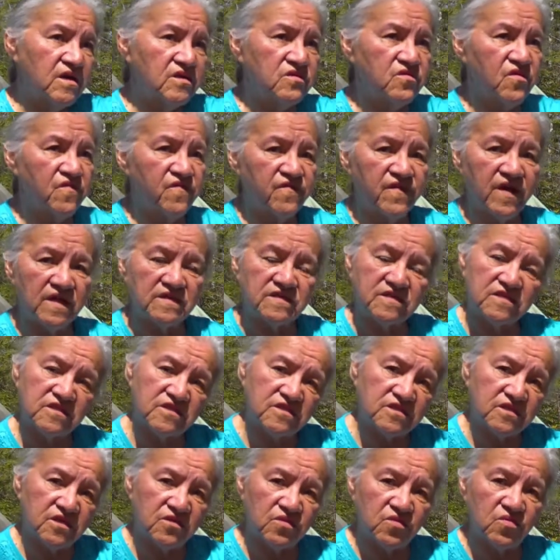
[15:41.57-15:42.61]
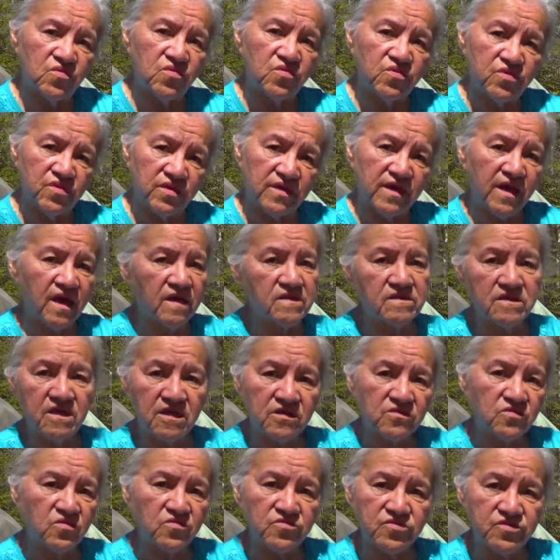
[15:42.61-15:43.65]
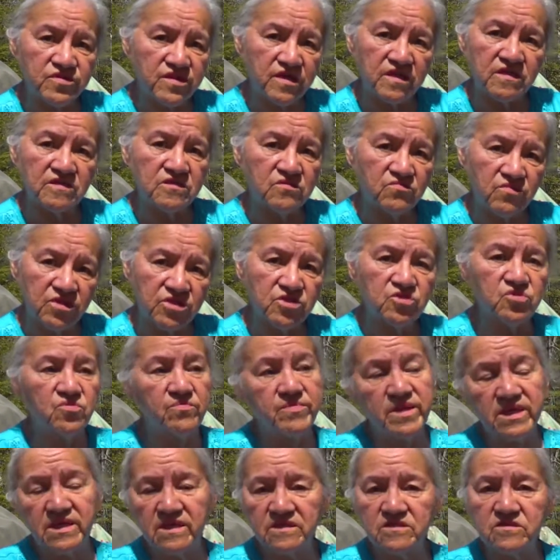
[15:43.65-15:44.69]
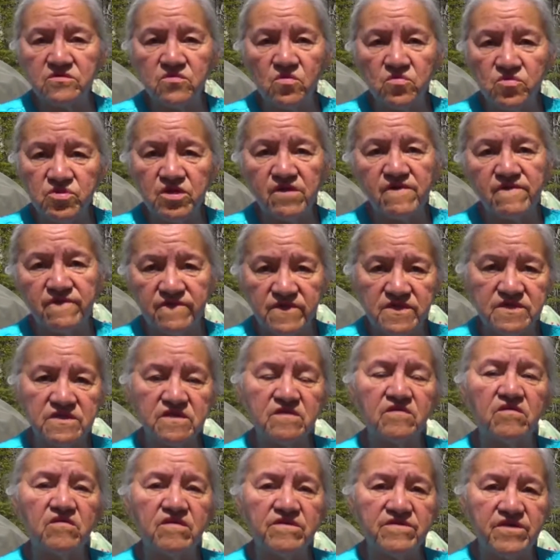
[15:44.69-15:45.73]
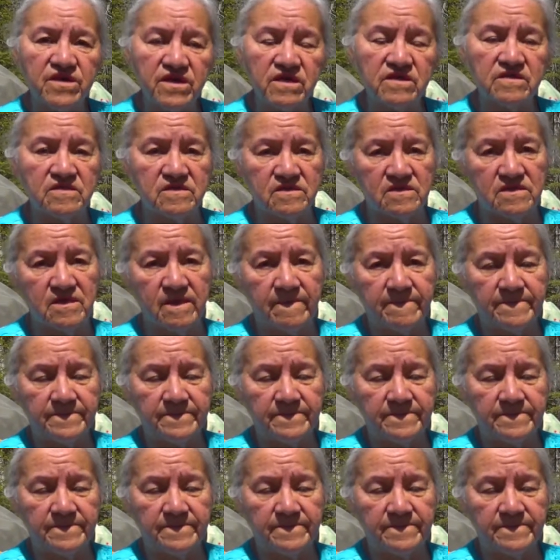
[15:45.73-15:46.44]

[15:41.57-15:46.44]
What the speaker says: your fancy skidoo. You can't take those things with you, because those are physical things.